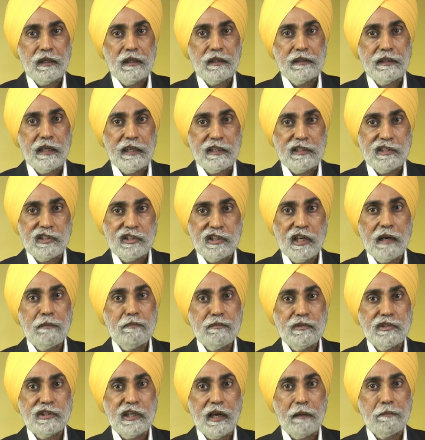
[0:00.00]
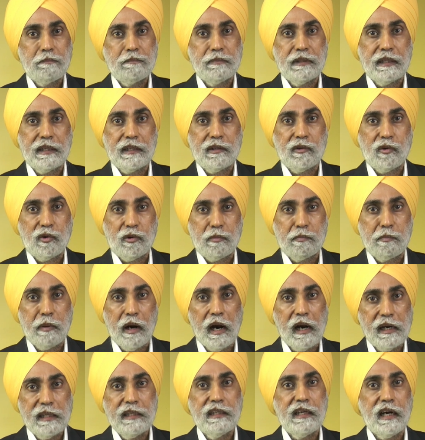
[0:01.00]
that sums up the
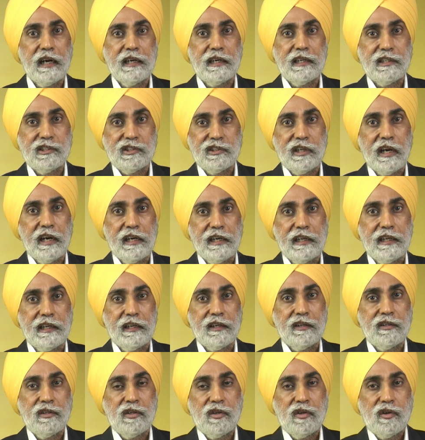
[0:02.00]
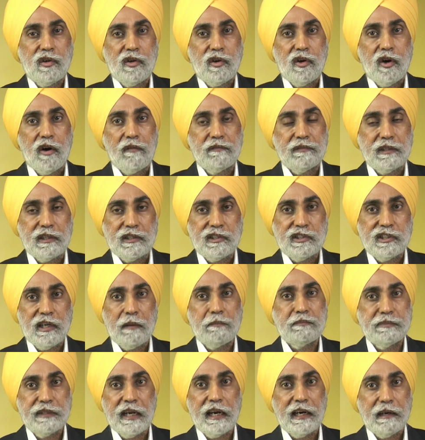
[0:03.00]
Gurbani understanding of the
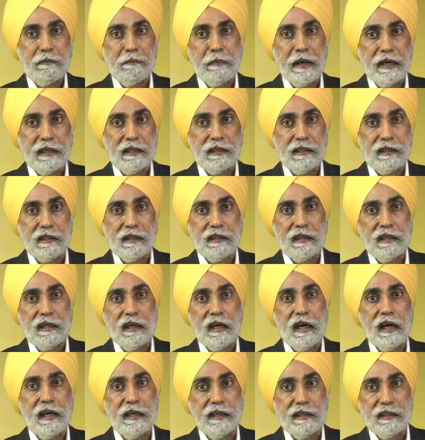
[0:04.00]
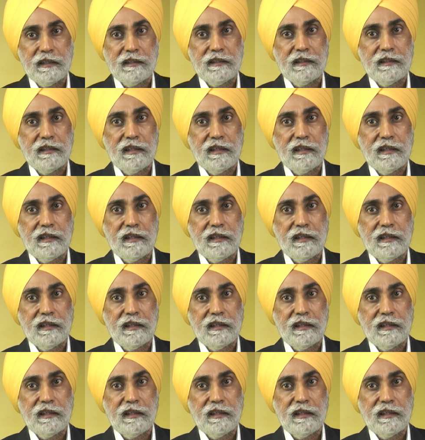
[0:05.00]
subject matter under